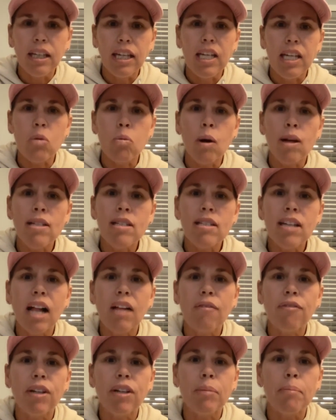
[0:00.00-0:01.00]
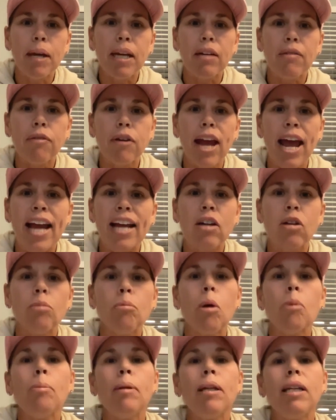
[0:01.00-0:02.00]
Is one style fin better for ankle
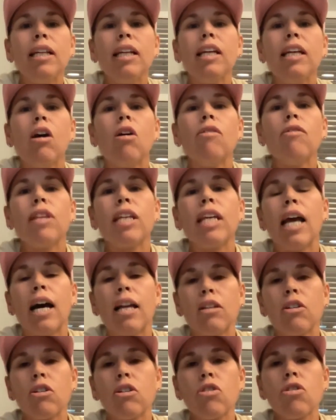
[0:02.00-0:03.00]
mobility over the other?